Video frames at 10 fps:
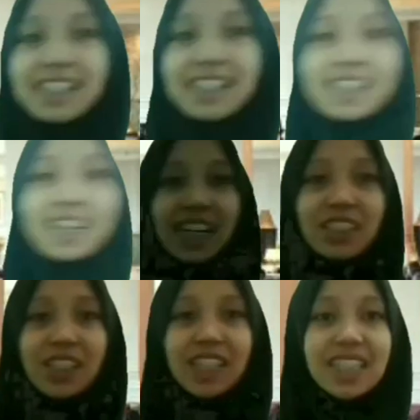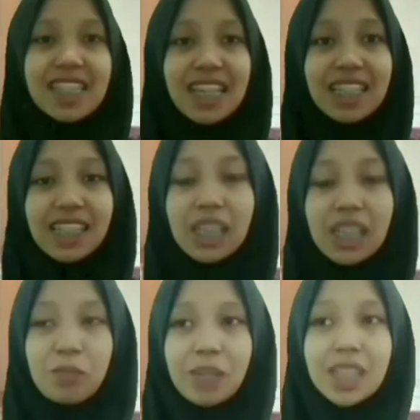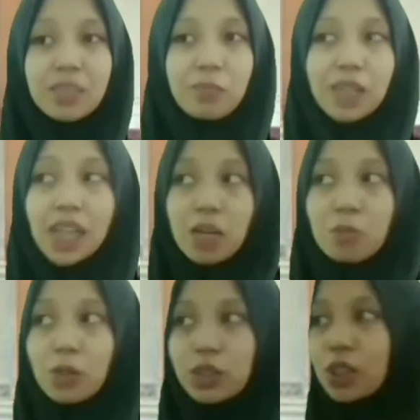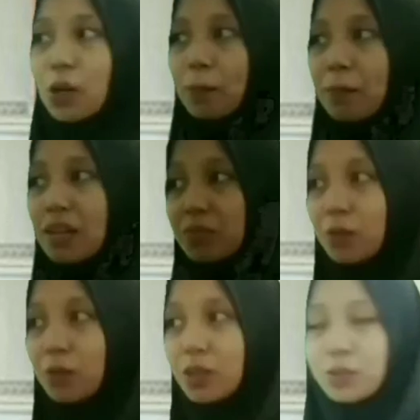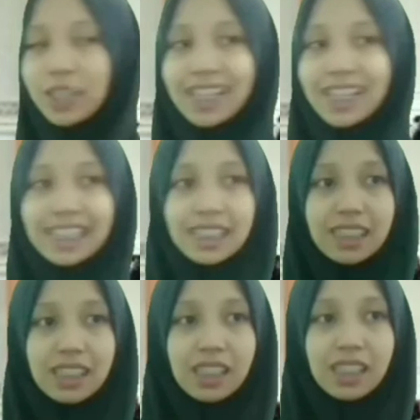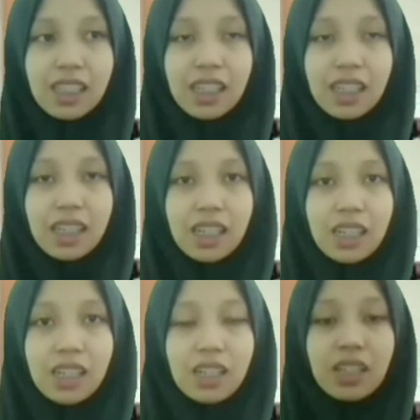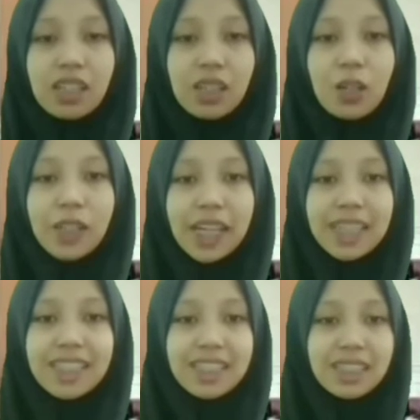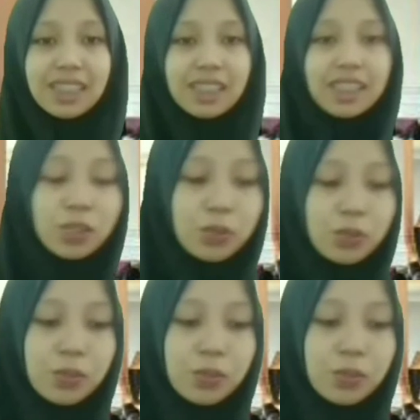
Hello ladies and gentlemen, may I borrow your passport to check in? Okay, thank you.